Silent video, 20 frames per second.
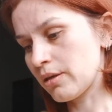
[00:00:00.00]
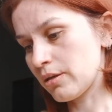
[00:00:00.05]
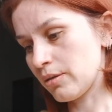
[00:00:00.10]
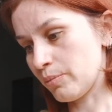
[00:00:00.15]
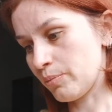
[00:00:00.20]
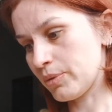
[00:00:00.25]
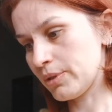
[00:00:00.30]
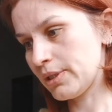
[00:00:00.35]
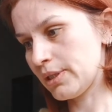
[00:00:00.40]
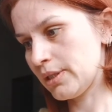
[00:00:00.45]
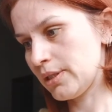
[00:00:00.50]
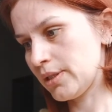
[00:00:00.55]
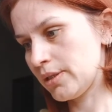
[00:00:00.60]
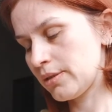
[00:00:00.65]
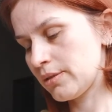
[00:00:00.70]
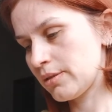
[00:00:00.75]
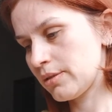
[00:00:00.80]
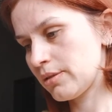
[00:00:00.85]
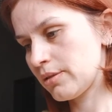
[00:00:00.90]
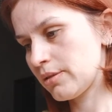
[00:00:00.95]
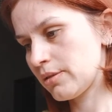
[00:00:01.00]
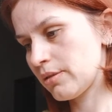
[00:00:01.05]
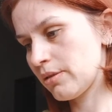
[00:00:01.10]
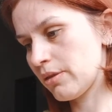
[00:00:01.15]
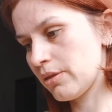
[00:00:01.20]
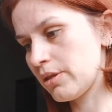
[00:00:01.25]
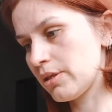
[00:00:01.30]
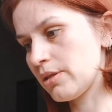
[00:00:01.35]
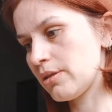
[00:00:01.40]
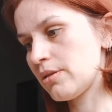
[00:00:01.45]
complete
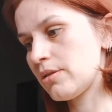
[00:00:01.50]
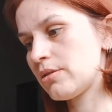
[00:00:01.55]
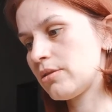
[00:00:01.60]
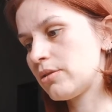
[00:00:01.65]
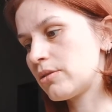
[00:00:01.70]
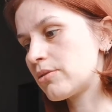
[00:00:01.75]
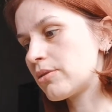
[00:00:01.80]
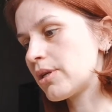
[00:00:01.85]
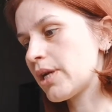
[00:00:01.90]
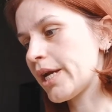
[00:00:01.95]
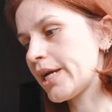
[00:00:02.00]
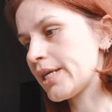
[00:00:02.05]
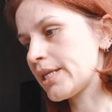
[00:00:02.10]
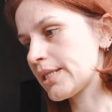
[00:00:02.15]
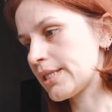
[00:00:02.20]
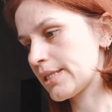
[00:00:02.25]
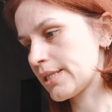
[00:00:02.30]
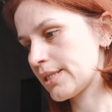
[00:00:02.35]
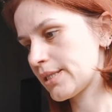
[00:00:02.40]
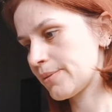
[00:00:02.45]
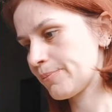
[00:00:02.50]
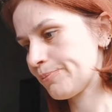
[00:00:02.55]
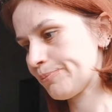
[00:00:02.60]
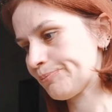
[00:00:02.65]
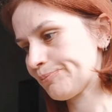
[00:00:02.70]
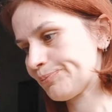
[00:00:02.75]
this dress,